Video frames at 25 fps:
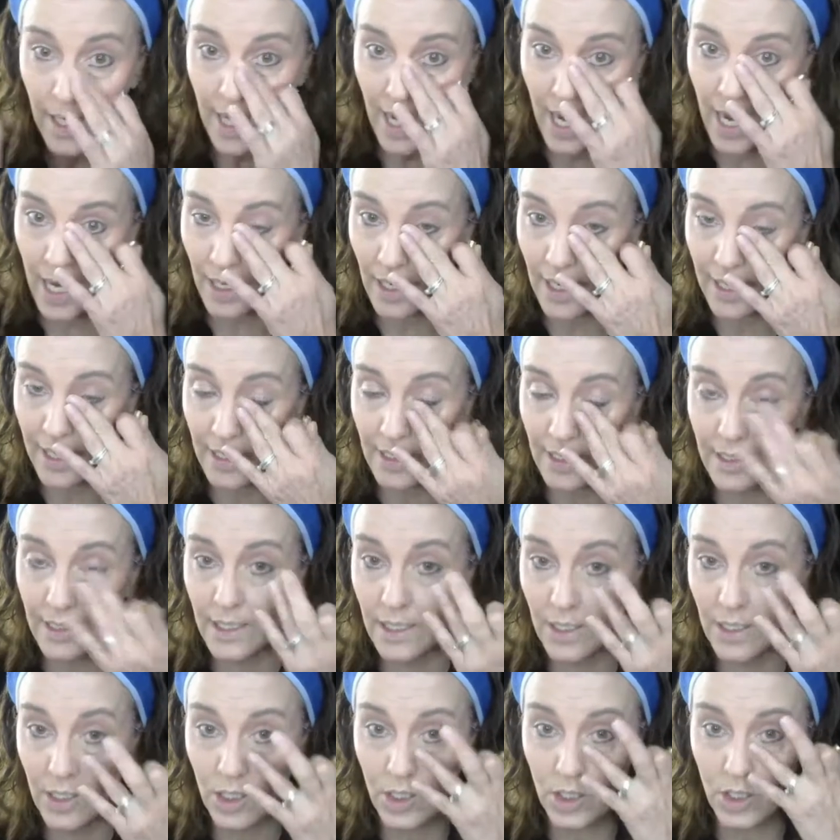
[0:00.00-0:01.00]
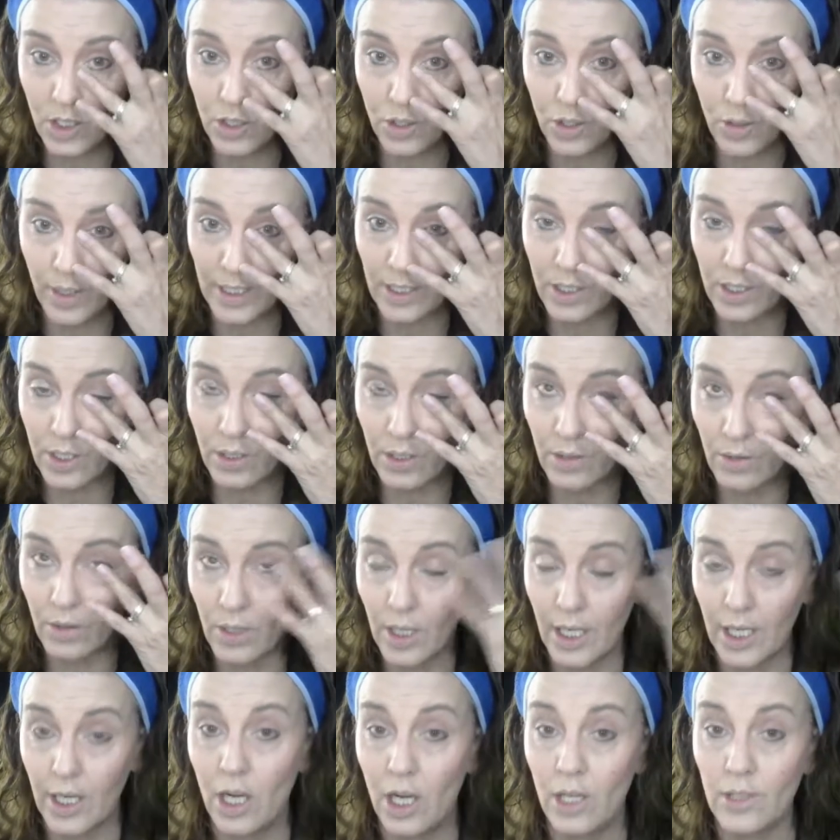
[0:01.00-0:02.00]
And ladies, this is a trick too. You
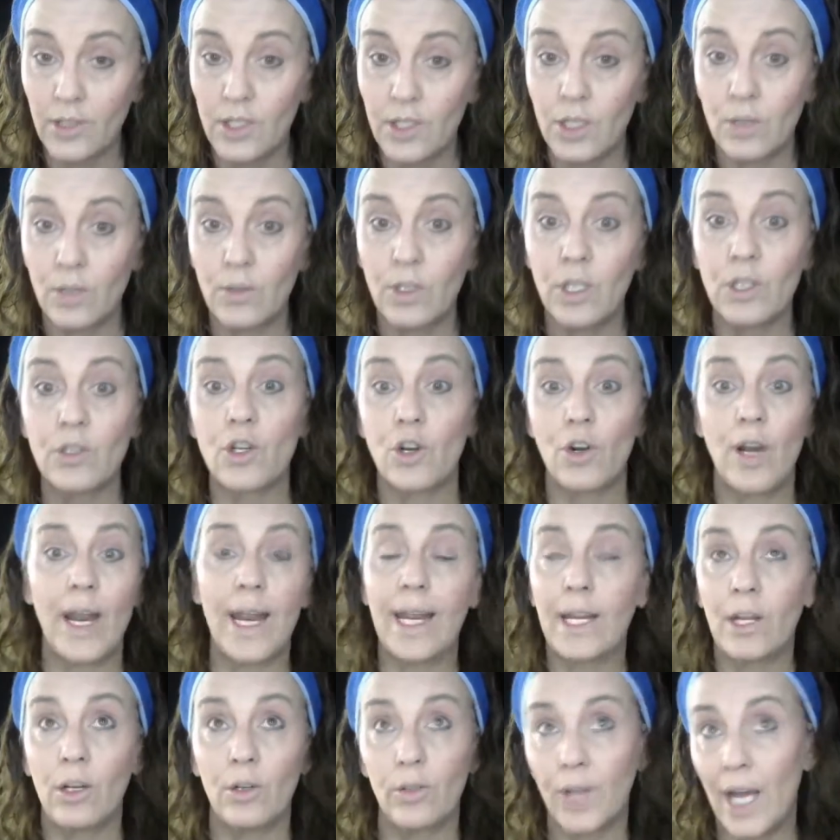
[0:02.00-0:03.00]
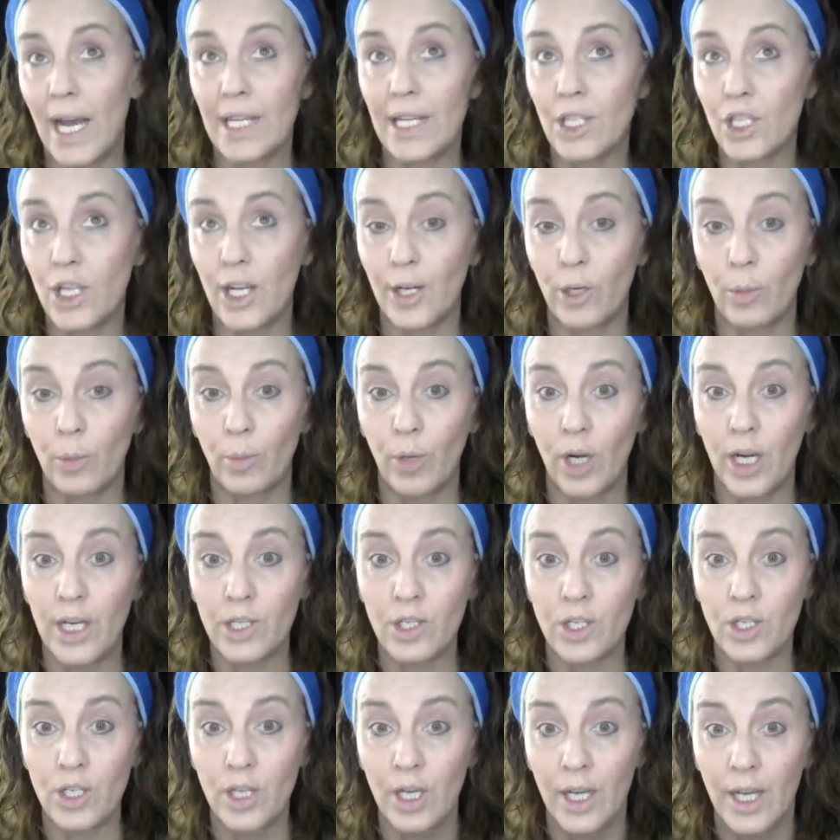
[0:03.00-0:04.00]
can also use your angled eyeshadow
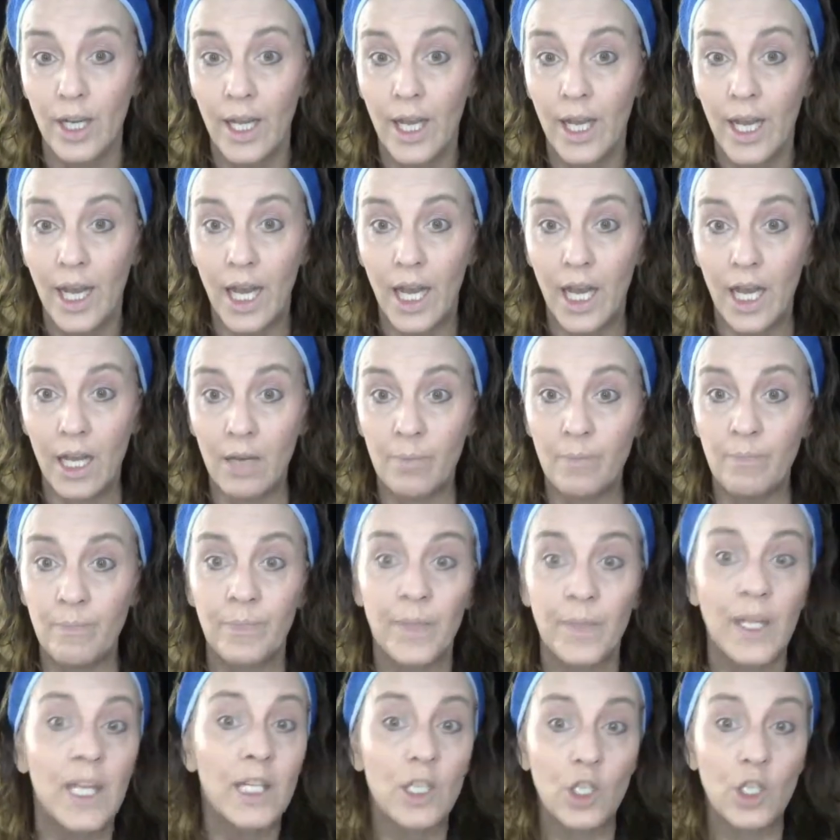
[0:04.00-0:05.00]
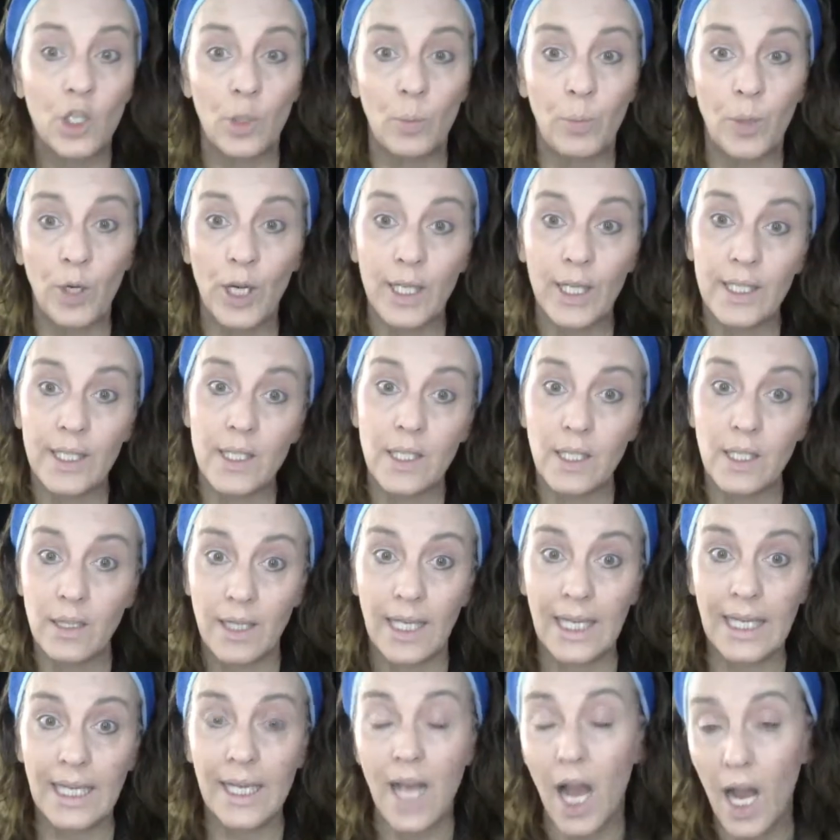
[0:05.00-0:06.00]
brush um, to put
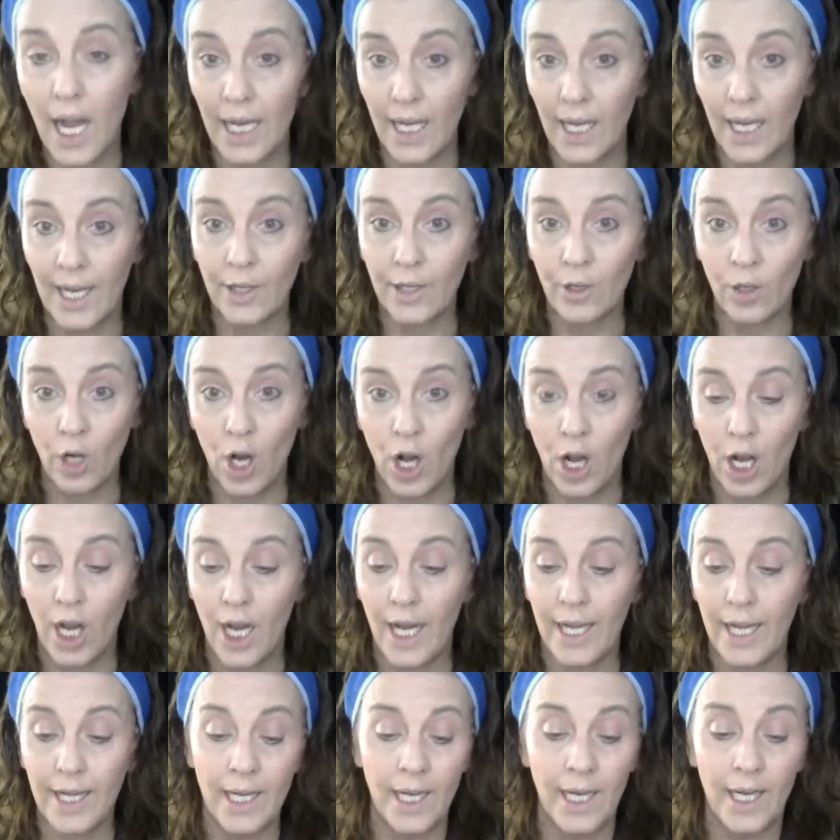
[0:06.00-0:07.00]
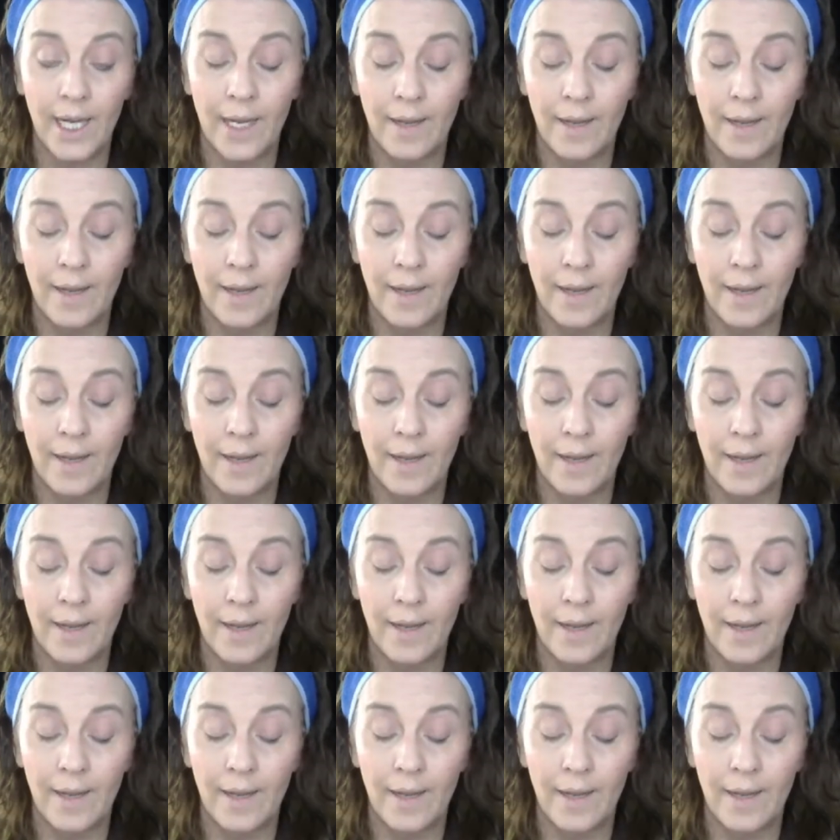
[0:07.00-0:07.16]
the eyeliner on